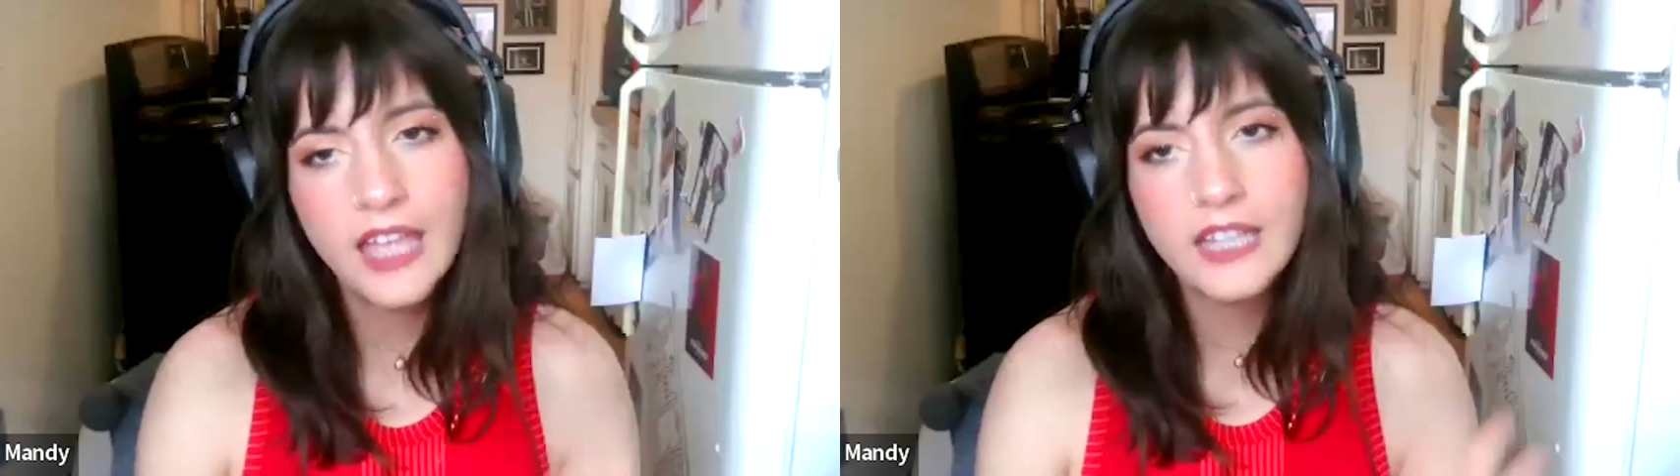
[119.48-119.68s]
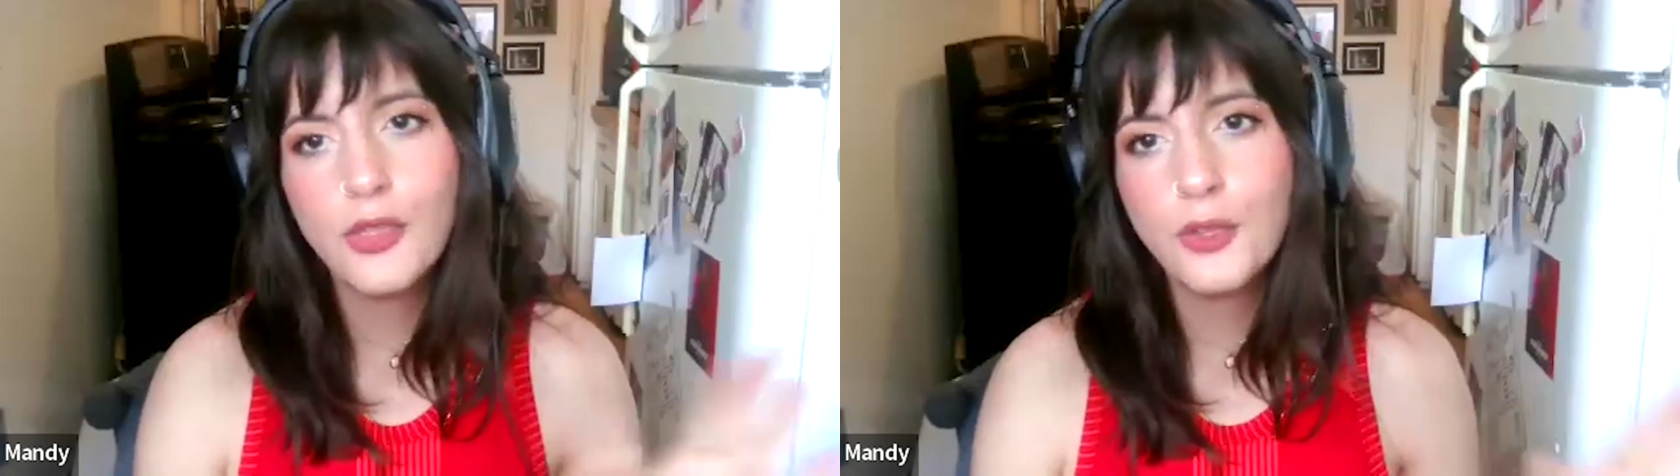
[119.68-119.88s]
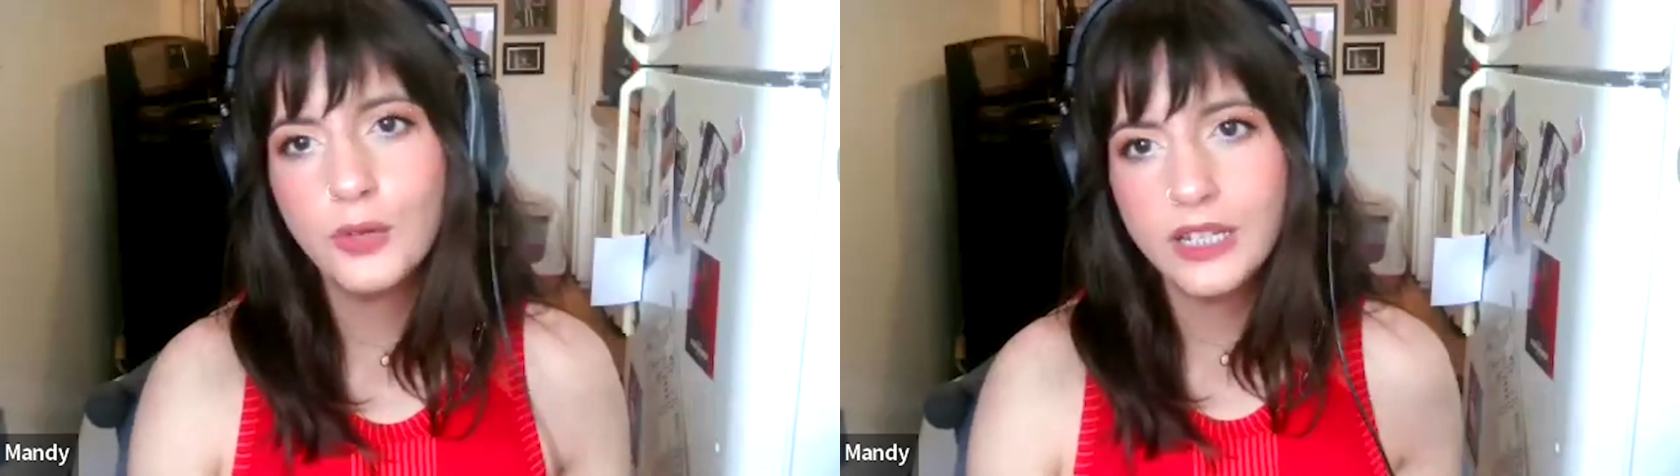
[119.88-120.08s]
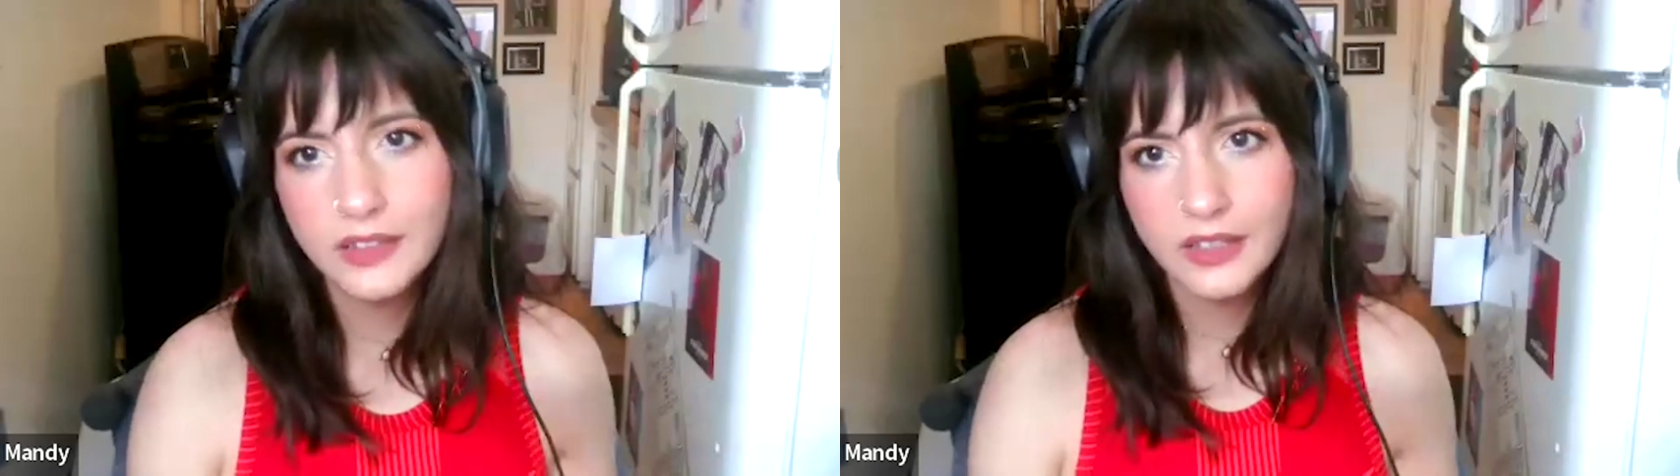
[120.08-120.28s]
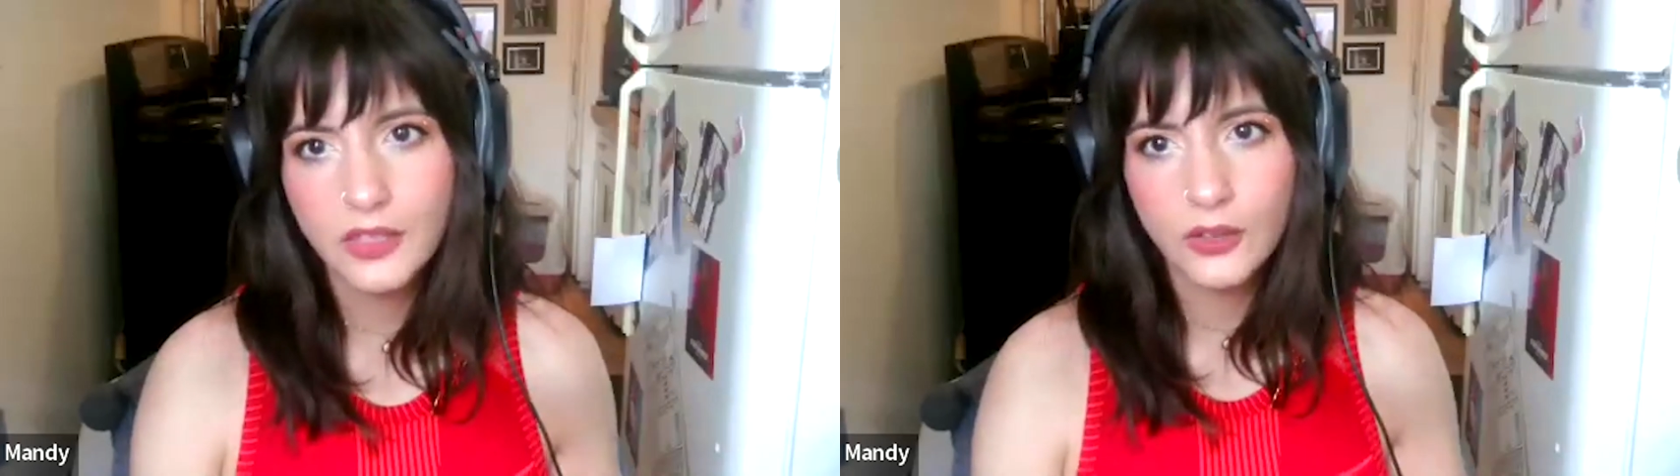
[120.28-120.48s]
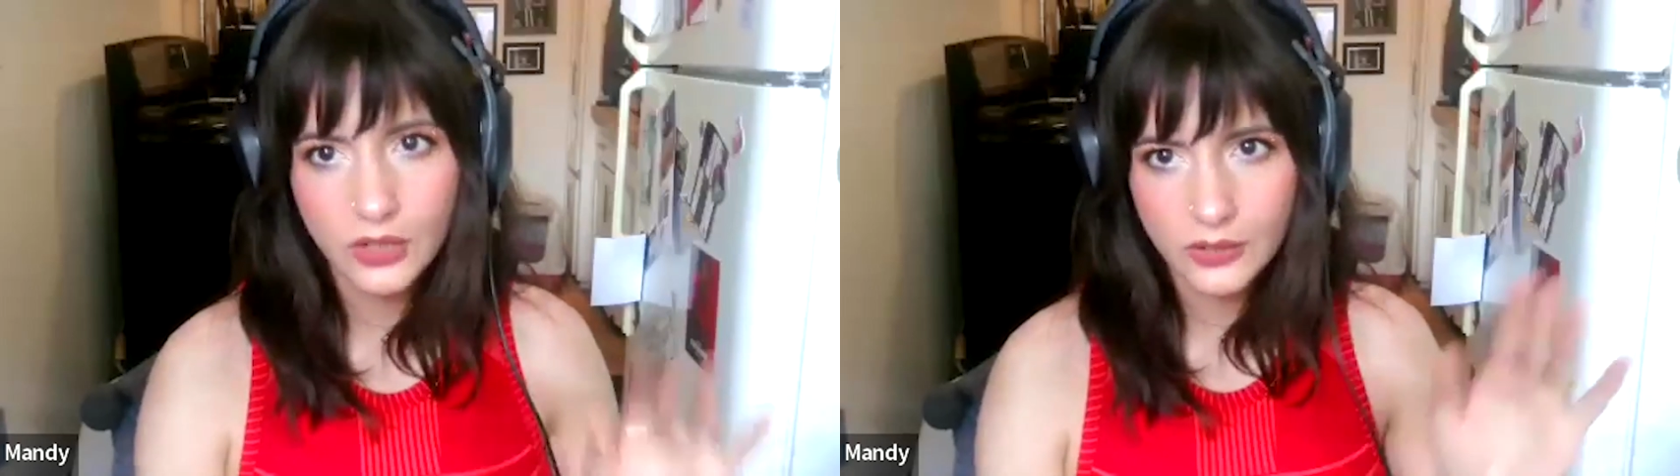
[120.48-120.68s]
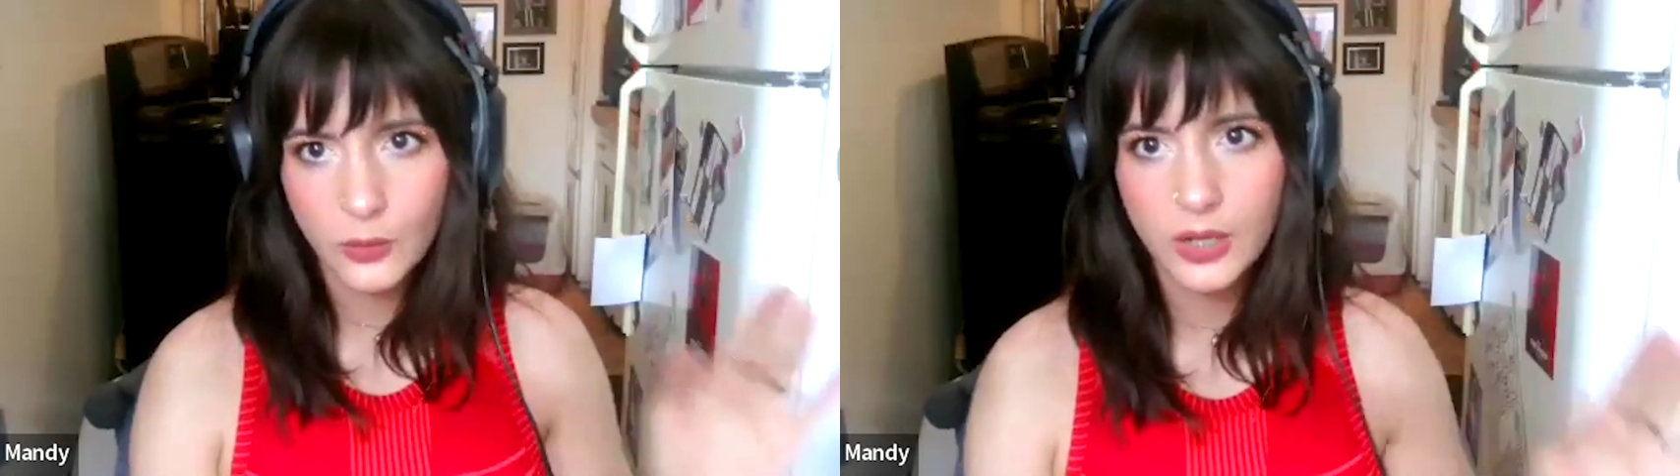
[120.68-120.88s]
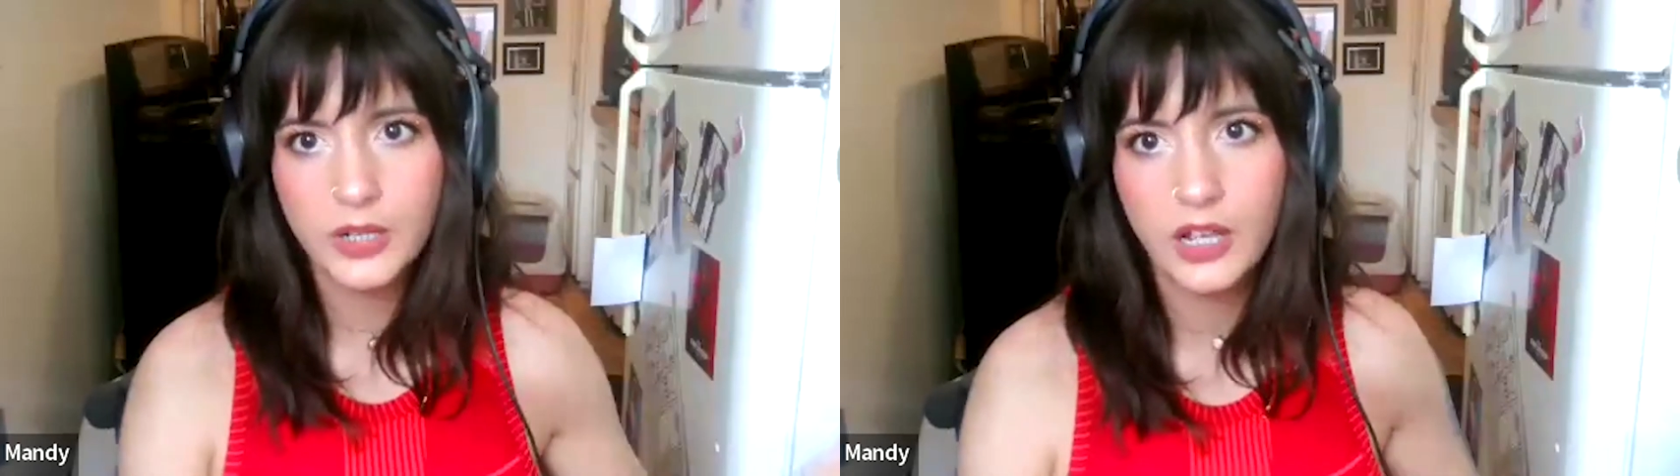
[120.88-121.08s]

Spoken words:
And the reason why I'm